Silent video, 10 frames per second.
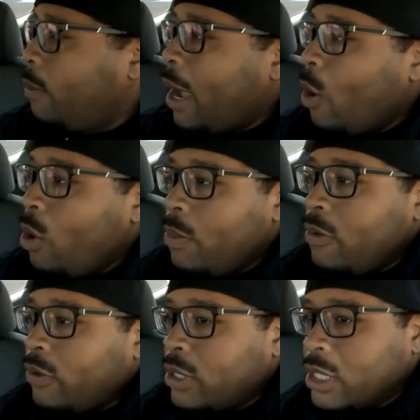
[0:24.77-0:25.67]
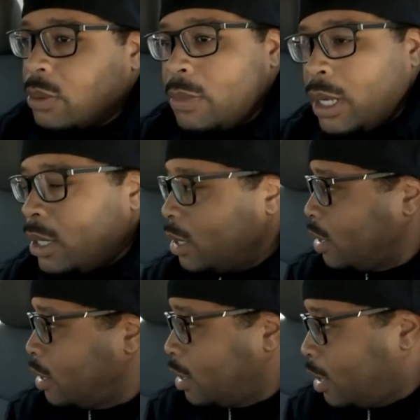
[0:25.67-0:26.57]
Bear with me for just a minute.
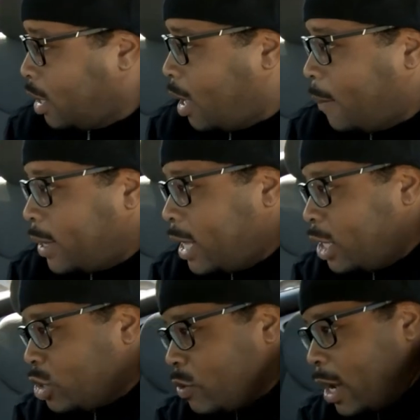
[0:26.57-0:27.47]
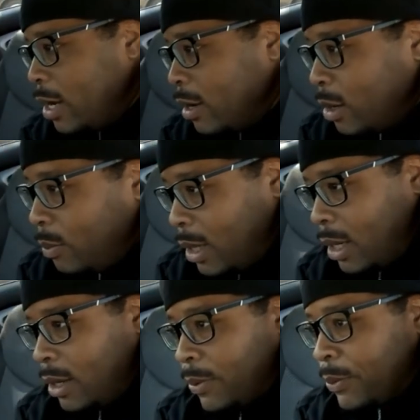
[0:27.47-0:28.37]
I'm gonna get it straight here in a
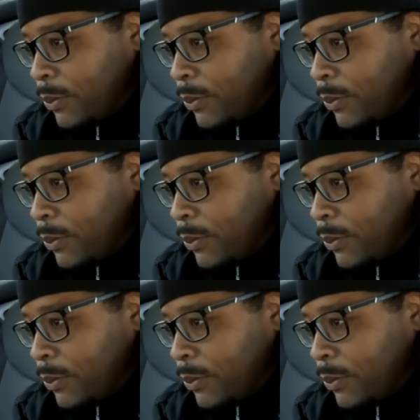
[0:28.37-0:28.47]
minute.